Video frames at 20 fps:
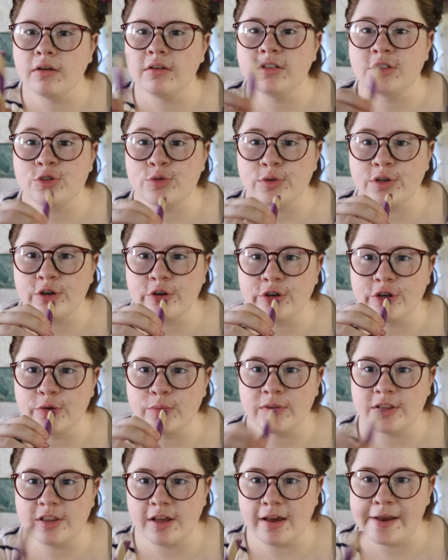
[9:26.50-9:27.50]
This would go
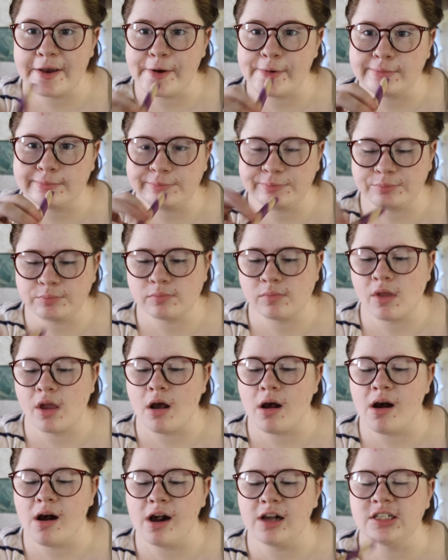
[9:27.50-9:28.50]
good with like
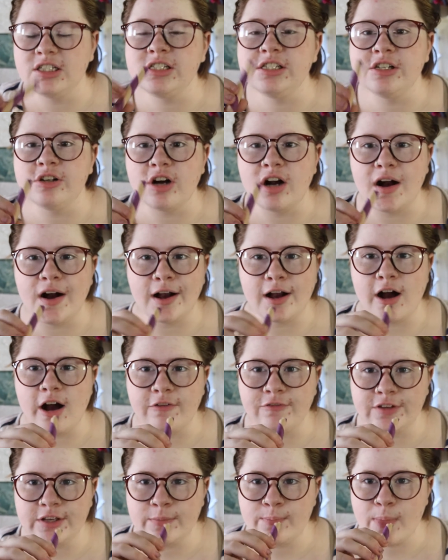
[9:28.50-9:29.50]
a hot tea or a hot
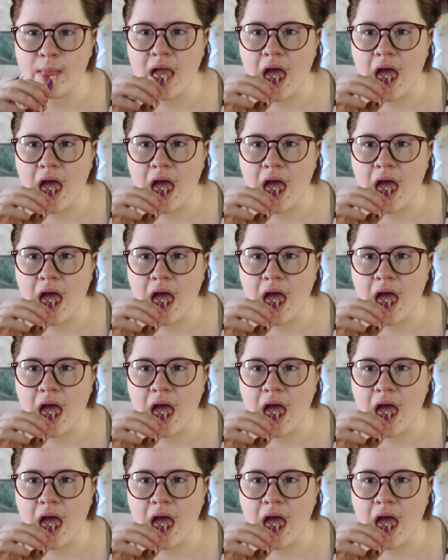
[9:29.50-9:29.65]
coffee.